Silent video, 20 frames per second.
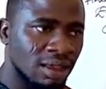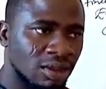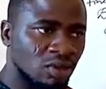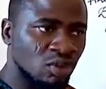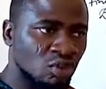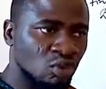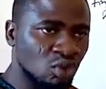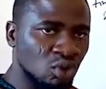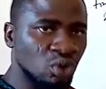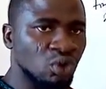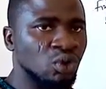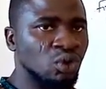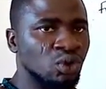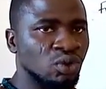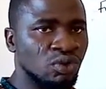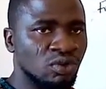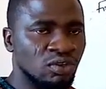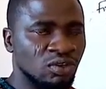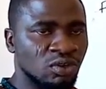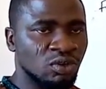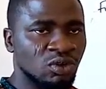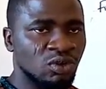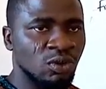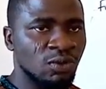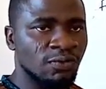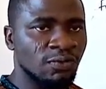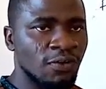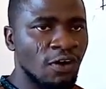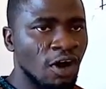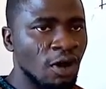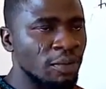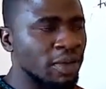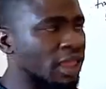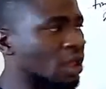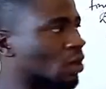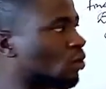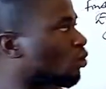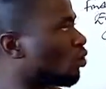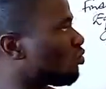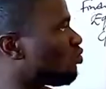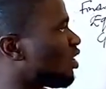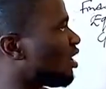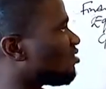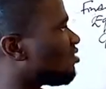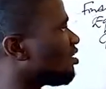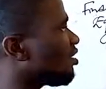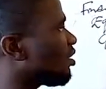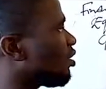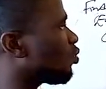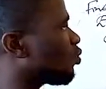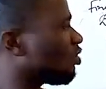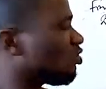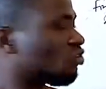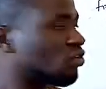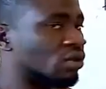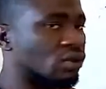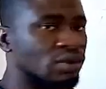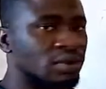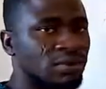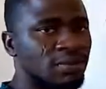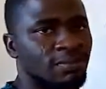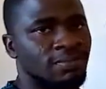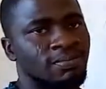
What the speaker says: two roots to form a quadratic equation.